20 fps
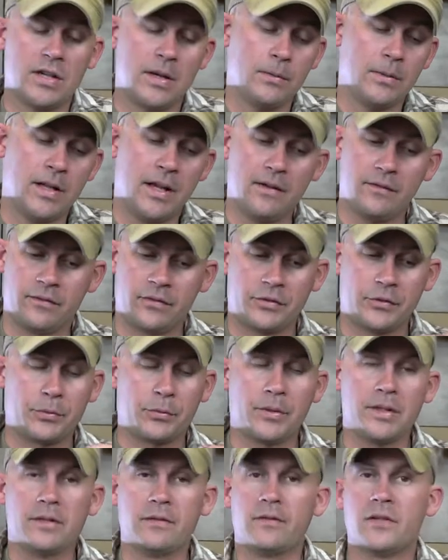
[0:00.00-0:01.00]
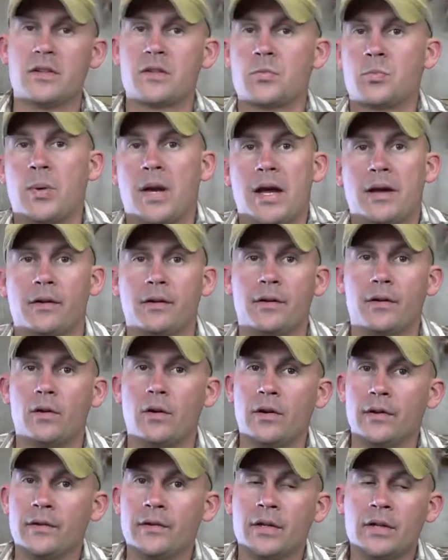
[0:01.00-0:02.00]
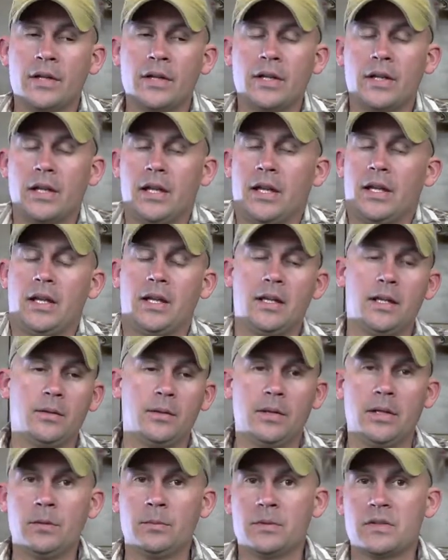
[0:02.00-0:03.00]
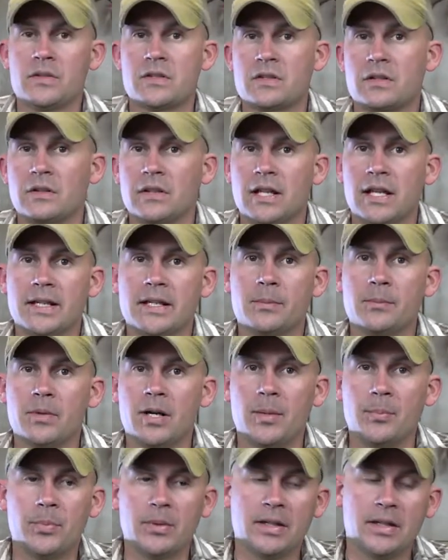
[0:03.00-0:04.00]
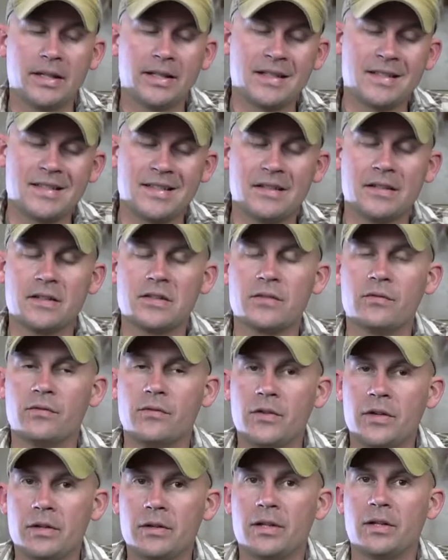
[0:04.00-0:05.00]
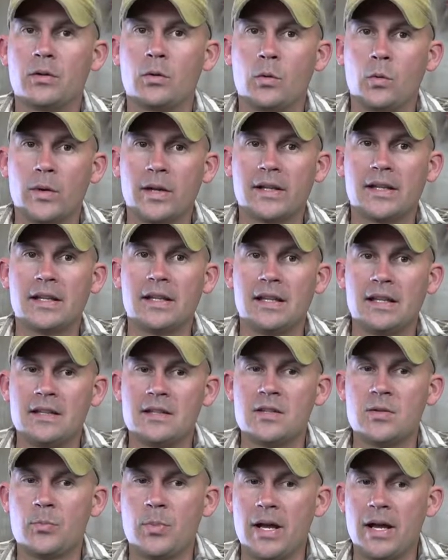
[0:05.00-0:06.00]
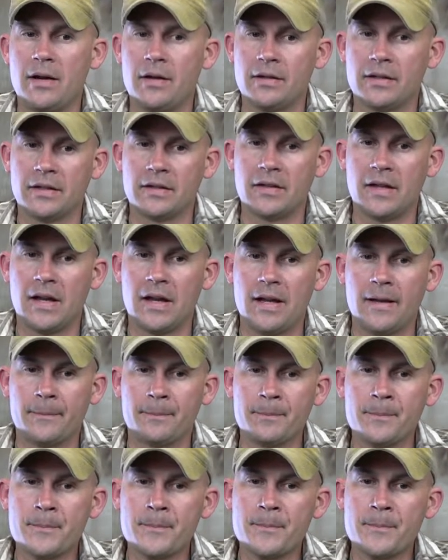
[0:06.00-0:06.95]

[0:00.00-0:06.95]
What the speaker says: I would have three of this pattern on, and it would just light them up. And like I said, it's a very quick, easy pattern to tie.